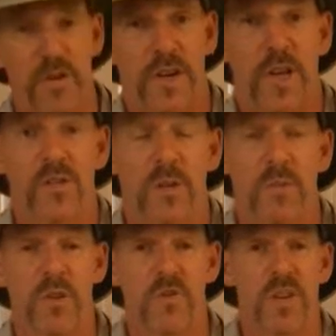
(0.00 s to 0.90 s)
accustomed
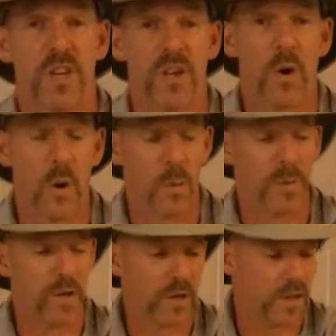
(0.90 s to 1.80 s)
to drinking whole
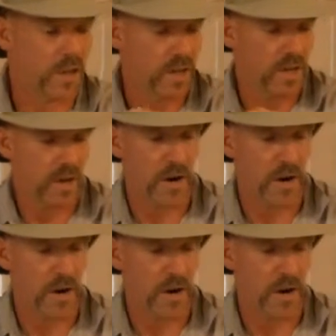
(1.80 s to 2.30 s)
milk, all